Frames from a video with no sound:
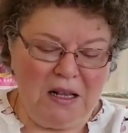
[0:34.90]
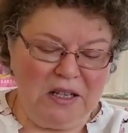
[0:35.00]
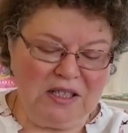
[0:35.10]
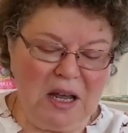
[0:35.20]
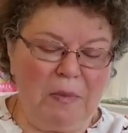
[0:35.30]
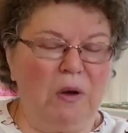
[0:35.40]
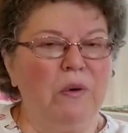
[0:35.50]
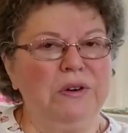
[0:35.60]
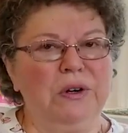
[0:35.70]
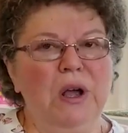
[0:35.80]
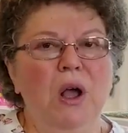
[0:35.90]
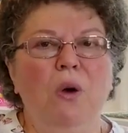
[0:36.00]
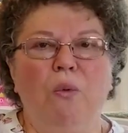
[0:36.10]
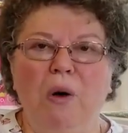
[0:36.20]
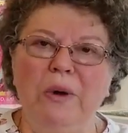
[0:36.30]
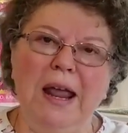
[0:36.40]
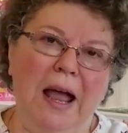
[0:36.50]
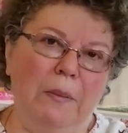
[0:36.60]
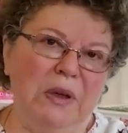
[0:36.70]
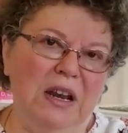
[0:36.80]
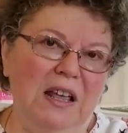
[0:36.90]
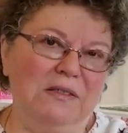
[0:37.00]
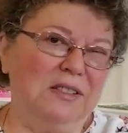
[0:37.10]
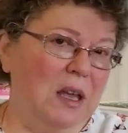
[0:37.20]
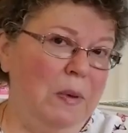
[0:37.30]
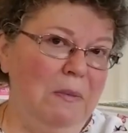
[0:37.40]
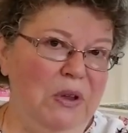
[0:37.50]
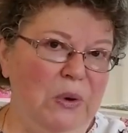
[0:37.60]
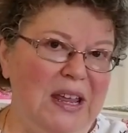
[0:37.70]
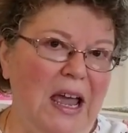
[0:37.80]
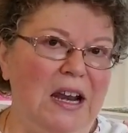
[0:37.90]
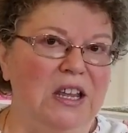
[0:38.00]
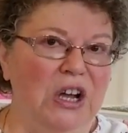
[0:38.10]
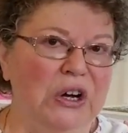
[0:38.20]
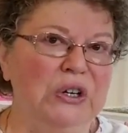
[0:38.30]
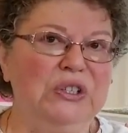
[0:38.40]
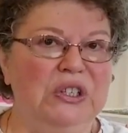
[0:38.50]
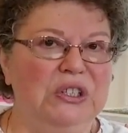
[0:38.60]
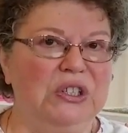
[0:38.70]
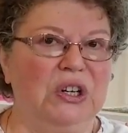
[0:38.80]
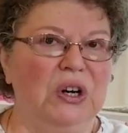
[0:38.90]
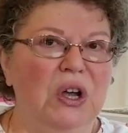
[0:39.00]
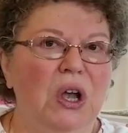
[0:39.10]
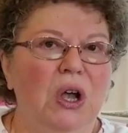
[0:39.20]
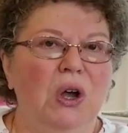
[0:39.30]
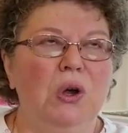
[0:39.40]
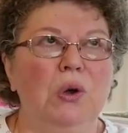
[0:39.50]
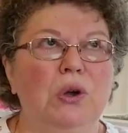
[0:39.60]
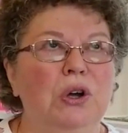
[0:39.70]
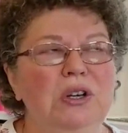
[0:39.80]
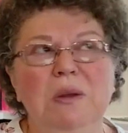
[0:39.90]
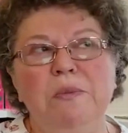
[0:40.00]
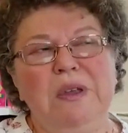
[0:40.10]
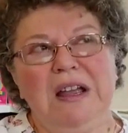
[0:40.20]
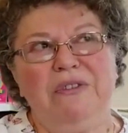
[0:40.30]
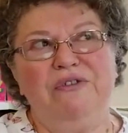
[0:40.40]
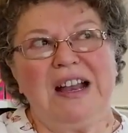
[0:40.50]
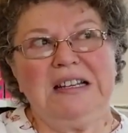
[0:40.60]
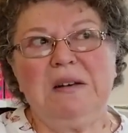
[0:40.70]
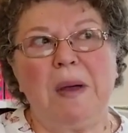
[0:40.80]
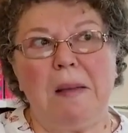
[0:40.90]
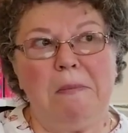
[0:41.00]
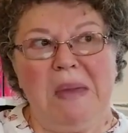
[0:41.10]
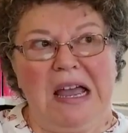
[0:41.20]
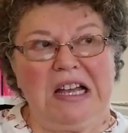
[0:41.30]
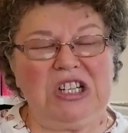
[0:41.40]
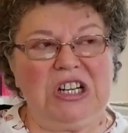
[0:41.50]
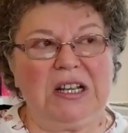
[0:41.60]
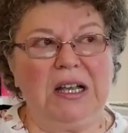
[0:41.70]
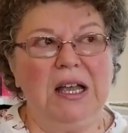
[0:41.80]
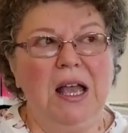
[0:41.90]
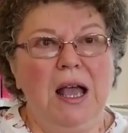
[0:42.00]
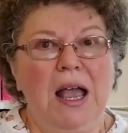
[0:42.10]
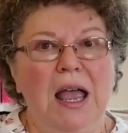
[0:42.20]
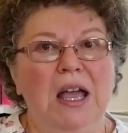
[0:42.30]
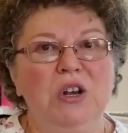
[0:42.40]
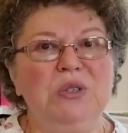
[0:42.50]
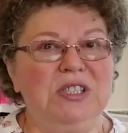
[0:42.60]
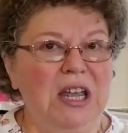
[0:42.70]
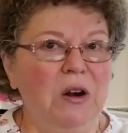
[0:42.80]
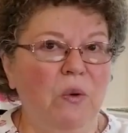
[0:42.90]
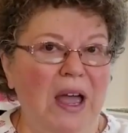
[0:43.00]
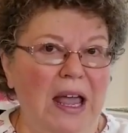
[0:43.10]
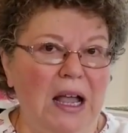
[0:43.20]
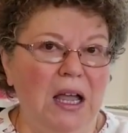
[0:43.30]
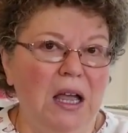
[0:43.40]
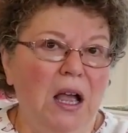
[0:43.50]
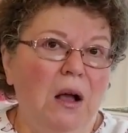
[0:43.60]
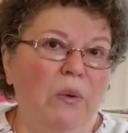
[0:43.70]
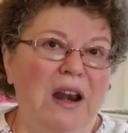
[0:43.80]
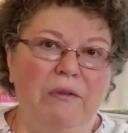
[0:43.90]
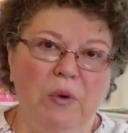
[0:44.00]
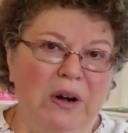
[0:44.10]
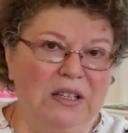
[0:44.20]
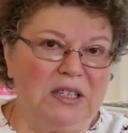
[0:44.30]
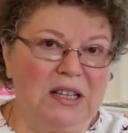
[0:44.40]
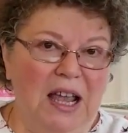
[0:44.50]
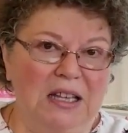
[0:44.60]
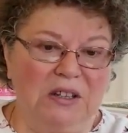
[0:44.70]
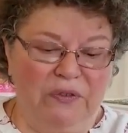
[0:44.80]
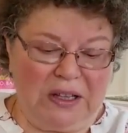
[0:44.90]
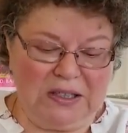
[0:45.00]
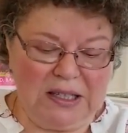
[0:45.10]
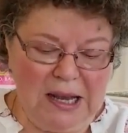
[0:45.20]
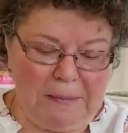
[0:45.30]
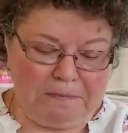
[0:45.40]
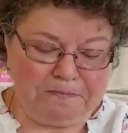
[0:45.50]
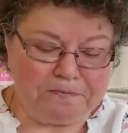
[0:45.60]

This time I wondered what would happen if Sleeping Beauty had a younger sister who couldn't be affected by magic and who stayed awake when everyone else in the castle fell asleep.